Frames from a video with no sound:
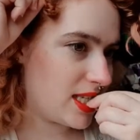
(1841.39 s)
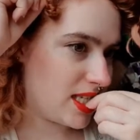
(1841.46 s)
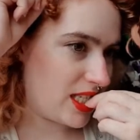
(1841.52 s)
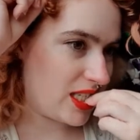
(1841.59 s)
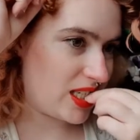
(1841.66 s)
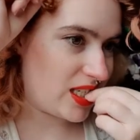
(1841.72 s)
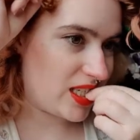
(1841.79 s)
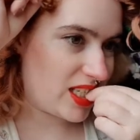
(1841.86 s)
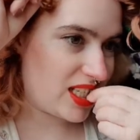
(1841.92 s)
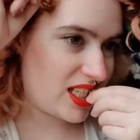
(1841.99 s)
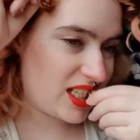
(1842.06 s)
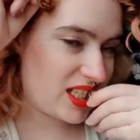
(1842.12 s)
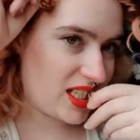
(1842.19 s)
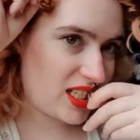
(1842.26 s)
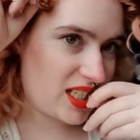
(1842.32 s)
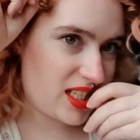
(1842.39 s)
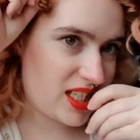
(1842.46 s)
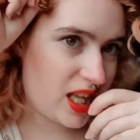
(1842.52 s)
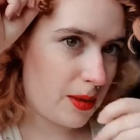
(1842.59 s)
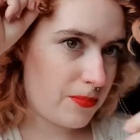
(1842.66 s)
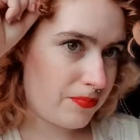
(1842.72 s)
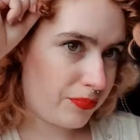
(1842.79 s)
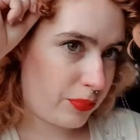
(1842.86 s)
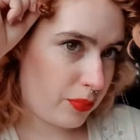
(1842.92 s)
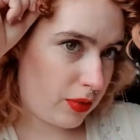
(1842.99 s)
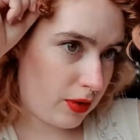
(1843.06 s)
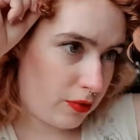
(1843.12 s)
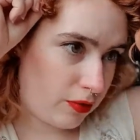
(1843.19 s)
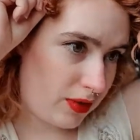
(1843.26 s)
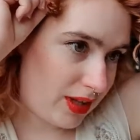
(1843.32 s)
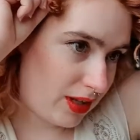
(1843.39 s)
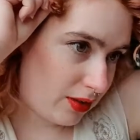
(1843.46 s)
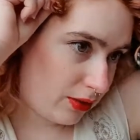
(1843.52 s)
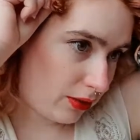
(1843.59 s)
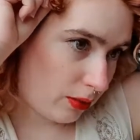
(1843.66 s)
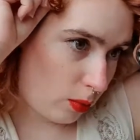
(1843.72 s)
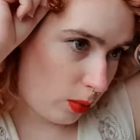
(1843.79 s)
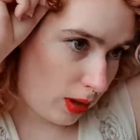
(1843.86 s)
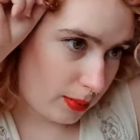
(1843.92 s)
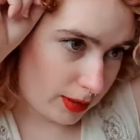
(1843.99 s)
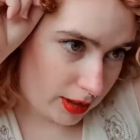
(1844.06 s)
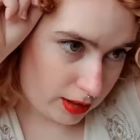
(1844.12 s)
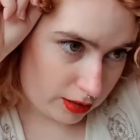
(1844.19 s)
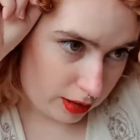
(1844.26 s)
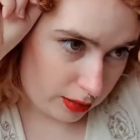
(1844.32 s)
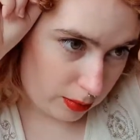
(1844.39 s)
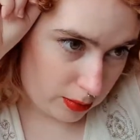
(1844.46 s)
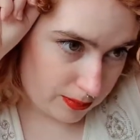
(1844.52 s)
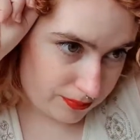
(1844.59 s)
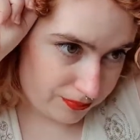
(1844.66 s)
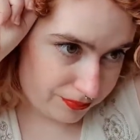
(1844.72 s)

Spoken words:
So for this, what I'm going to do